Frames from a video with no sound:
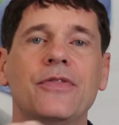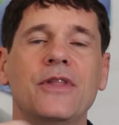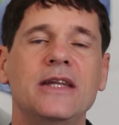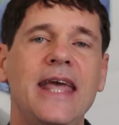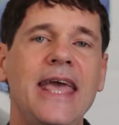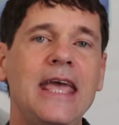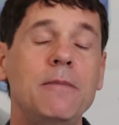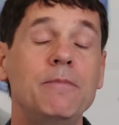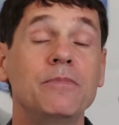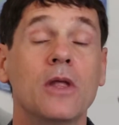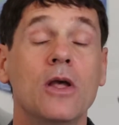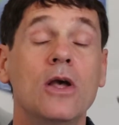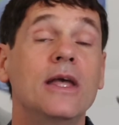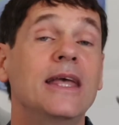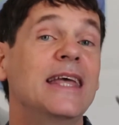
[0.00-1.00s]
the name.
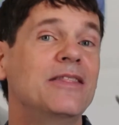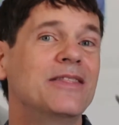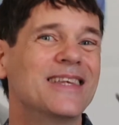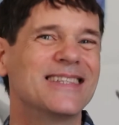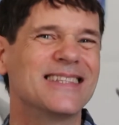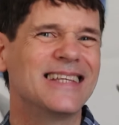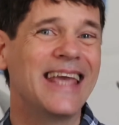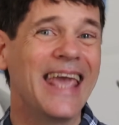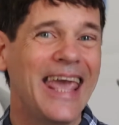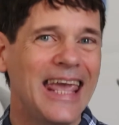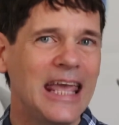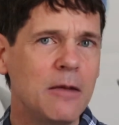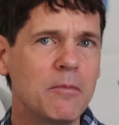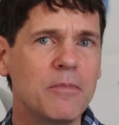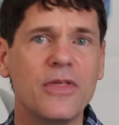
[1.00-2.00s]
In this
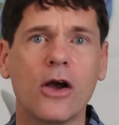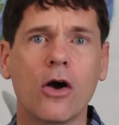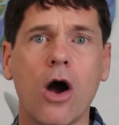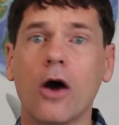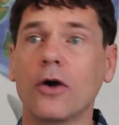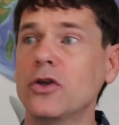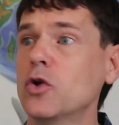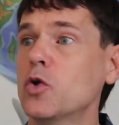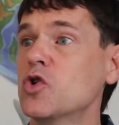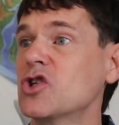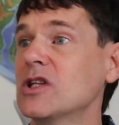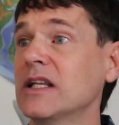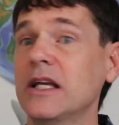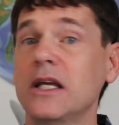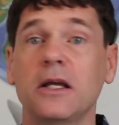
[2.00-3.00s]
game, there are
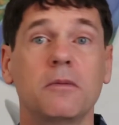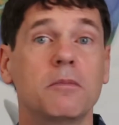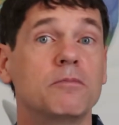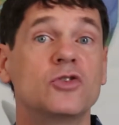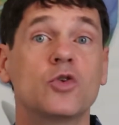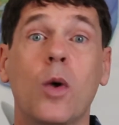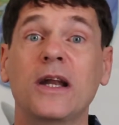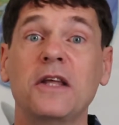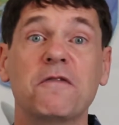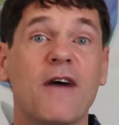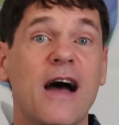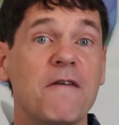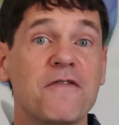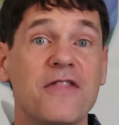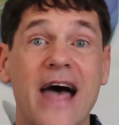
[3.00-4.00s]
usually
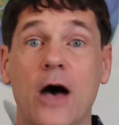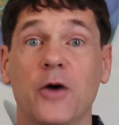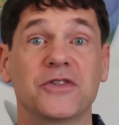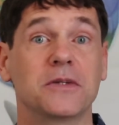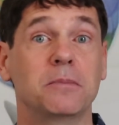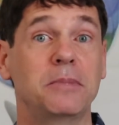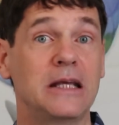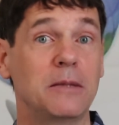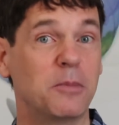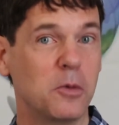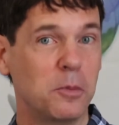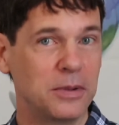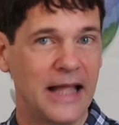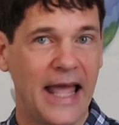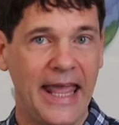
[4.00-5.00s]
25,000 people
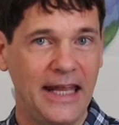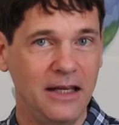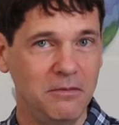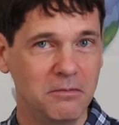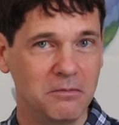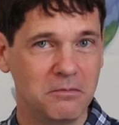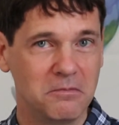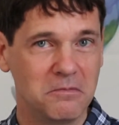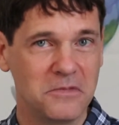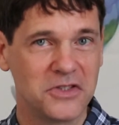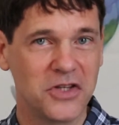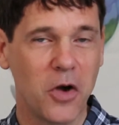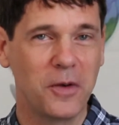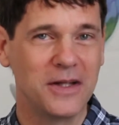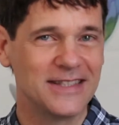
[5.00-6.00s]
playing,
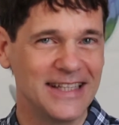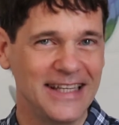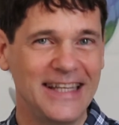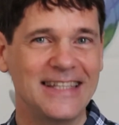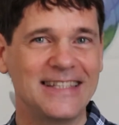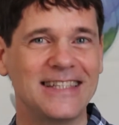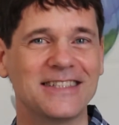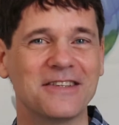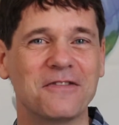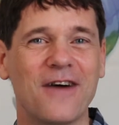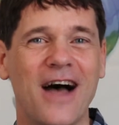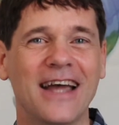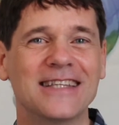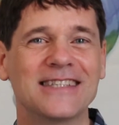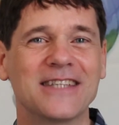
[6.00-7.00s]
so it's easy to
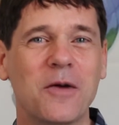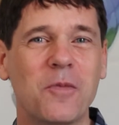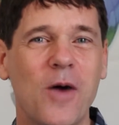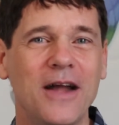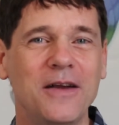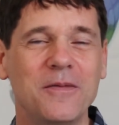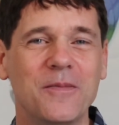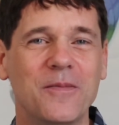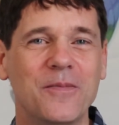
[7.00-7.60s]
find someone.